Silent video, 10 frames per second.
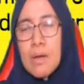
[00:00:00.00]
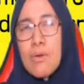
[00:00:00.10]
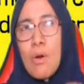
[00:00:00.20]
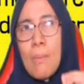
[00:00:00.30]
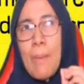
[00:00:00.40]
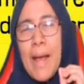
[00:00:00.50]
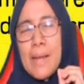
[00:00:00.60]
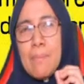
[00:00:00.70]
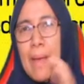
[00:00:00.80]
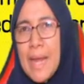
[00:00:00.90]

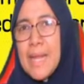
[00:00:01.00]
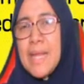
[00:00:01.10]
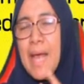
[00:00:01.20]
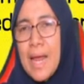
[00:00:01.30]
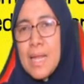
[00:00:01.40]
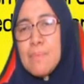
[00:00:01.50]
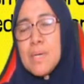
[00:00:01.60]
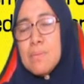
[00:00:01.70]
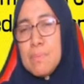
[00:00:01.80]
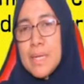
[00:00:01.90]
Combine many
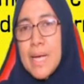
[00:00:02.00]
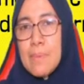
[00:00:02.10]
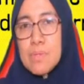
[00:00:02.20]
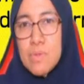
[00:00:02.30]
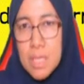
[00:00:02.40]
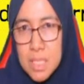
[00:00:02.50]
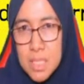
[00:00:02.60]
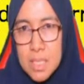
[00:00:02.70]
element become structure.